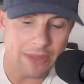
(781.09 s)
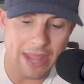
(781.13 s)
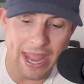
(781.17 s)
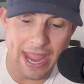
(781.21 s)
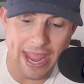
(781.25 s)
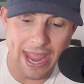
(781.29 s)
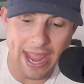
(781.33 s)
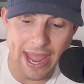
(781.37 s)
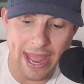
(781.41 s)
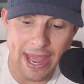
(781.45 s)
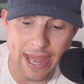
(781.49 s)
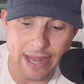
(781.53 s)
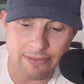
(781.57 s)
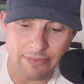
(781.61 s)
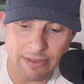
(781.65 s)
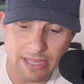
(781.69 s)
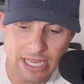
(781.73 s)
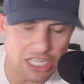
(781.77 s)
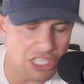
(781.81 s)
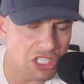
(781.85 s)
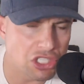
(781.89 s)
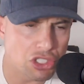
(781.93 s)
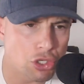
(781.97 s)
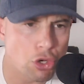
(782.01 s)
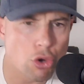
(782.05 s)
And
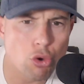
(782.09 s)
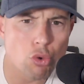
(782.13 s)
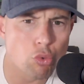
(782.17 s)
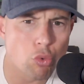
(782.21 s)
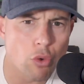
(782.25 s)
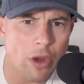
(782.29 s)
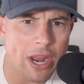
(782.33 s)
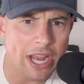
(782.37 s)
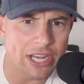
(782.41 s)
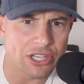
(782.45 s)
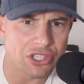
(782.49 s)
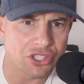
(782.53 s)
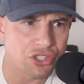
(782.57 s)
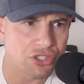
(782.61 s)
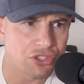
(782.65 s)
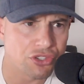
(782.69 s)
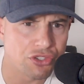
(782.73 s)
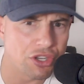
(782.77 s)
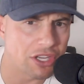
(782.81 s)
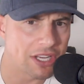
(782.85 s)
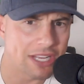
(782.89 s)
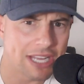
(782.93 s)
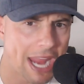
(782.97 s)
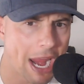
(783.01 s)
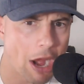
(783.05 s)
he's too rich
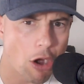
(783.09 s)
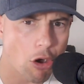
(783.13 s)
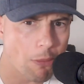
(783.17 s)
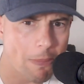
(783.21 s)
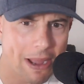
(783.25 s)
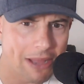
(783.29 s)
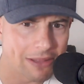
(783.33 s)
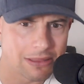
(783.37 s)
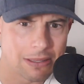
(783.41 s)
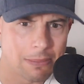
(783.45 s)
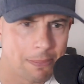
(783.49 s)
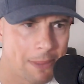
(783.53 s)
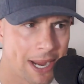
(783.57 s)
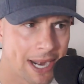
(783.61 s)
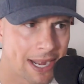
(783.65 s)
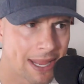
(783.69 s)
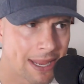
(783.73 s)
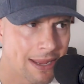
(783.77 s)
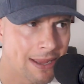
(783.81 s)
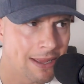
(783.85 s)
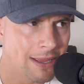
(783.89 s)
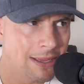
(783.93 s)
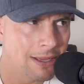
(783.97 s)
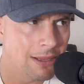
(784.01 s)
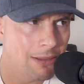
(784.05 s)
to care about the
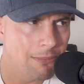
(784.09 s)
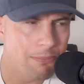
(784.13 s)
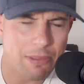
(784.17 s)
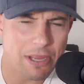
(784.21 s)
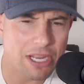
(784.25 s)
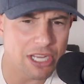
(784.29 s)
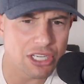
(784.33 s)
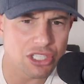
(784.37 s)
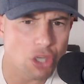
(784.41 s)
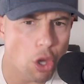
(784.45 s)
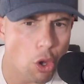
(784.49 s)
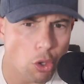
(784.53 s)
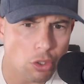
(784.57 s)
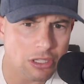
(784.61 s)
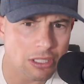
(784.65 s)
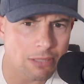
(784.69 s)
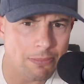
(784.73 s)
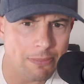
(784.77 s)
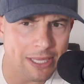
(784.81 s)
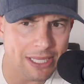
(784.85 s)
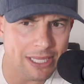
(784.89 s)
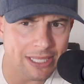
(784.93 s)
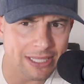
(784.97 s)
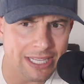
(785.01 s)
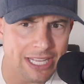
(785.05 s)
money. Because
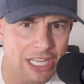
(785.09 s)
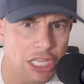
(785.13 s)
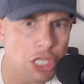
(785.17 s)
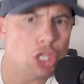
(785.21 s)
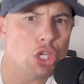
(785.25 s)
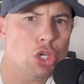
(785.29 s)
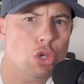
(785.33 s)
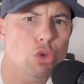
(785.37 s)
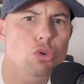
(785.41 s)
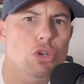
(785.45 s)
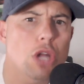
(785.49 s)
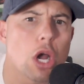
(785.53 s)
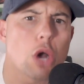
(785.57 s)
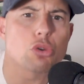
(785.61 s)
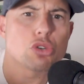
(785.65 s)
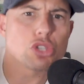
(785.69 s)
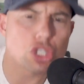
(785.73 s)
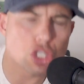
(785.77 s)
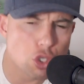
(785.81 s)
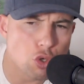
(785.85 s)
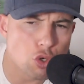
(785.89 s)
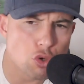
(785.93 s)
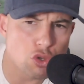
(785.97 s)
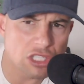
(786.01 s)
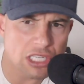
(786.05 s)
ultimately, you don't
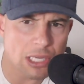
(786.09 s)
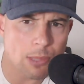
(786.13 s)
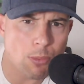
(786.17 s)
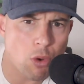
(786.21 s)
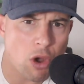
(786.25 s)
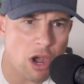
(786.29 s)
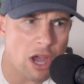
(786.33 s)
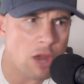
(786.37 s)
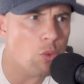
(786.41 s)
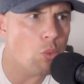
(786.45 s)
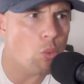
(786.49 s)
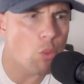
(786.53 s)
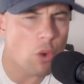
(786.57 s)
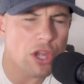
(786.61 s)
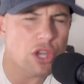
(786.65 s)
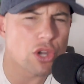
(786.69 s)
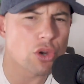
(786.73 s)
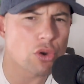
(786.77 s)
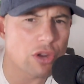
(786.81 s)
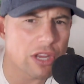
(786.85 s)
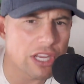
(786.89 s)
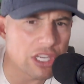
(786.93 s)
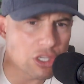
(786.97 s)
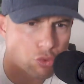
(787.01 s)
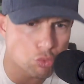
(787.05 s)
sue someone when
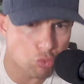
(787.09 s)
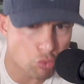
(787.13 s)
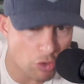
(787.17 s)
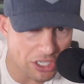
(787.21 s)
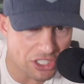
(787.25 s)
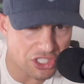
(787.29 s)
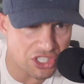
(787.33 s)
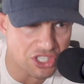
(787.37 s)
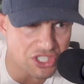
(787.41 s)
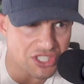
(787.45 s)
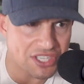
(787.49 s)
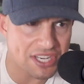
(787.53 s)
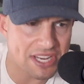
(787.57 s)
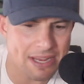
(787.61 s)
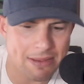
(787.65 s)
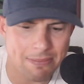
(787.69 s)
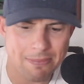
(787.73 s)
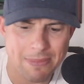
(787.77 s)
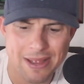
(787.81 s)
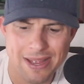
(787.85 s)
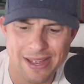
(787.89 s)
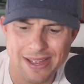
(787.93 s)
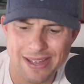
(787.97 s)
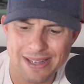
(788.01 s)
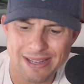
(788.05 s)
you're as rich as him
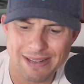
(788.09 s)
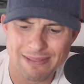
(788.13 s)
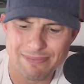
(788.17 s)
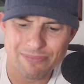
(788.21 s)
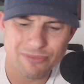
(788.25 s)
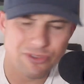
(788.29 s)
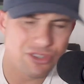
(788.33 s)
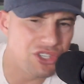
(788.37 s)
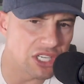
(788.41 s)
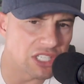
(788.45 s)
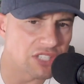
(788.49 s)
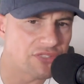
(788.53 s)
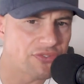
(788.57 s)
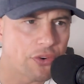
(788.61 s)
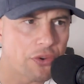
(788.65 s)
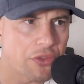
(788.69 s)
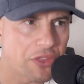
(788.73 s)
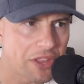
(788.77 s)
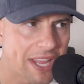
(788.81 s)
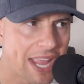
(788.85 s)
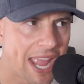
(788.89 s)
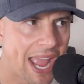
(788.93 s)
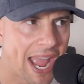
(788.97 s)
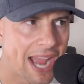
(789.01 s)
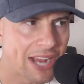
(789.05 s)
just for
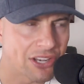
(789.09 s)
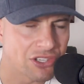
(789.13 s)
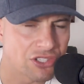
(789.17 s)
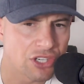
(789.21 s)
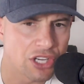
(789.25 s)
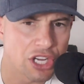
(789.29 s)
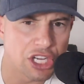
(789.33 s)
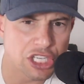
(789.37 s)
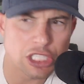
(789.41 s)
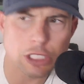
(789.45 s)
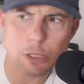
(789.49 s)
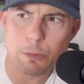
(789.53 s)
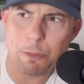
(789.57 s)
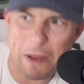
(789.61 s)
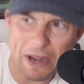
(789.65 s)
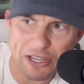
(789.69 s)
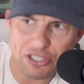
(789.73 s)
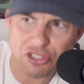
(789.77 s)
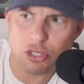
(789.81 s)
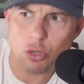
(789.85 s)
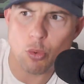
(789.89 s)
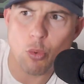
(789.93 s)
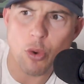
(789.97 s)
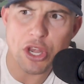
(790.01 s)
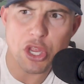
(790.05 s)
the cash.
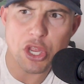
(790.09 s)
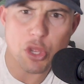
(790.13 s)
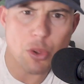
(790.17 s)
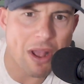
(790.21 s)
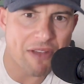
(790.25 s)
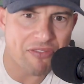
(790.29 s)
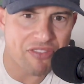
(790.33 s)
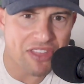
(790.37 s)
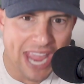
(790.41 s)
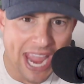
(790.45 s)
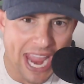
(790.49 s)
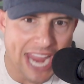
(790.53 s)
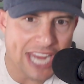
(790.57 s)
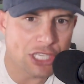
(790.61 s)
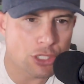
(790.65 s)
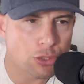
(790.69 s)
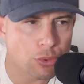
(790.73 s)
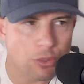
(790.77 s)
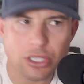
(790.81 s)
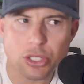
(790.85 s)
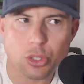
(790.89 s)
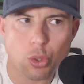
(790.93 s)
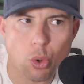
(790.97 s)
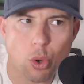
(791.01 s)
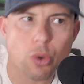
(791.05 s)
Especially when you have the
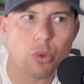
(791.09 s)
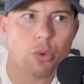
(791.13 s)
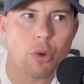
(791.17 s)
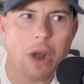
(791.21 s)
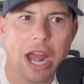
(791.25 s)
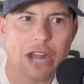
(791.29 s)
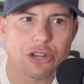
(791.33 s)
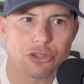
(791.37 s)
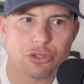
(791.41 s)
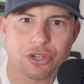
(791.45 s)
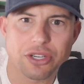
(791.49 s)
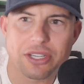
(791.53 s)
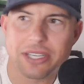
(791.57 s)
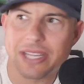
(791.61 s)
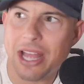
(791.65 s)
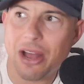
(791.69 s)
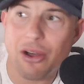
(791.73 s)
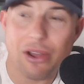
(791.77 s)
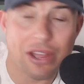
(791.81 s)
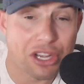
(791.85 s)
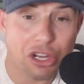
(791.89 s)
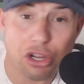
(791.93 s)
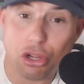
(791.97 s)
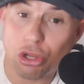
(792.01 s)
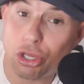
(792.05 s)
hatred toward Roger Goodell.
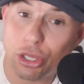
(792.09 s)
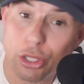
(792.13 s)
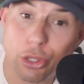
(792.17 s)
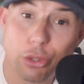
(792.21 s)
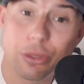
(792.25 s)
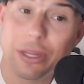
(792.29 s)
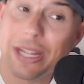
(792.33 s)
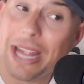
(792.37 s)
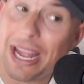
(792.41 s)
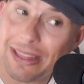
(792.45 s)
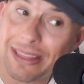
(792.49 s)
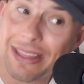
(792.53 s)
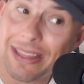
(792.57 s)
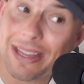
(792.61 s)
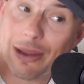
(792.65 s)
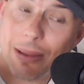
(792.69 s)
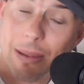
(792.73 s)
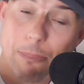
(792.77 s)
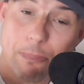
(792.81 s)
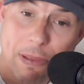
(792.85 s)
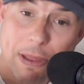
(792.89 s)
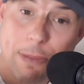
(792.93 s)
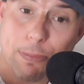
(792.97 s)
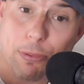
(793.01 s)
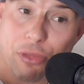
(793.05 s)
And clearly, I think
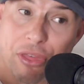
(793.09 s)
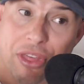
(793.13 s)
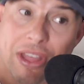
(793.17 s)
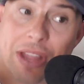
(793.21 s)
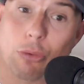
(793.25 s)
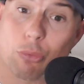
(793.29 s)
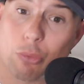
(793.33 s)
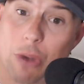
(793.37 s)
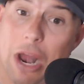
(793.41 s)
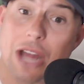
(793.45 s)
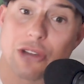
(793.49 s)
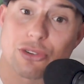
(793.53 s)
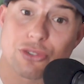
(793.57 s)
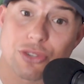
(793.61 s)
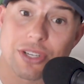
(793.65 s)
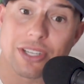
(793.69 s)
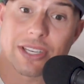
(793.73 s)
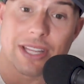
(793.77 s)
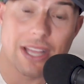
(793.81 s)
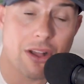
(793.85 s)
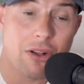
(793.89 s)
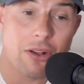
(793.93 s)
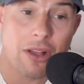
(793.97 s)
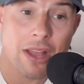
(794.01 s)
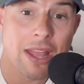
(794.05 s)
people think Roger
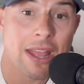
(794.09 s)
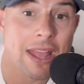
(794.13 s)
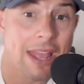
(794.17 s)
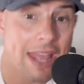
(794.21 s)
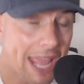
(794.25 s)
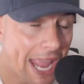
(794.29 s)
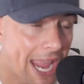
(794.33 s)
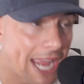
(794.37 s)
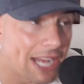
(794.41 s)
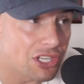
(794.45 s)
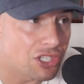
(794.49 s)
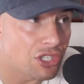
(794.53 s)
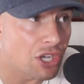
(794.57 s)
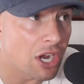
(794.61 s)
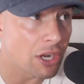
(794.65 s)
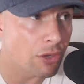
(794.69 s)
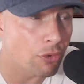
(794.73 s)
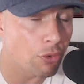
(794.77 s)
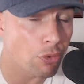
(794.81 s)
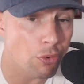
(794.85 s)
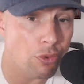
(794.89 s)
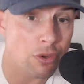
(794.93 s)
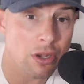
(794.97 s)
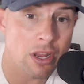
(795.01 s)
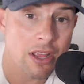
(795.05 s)
Goodell hates Jon
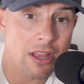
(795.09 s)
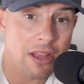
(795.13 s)
Gruden.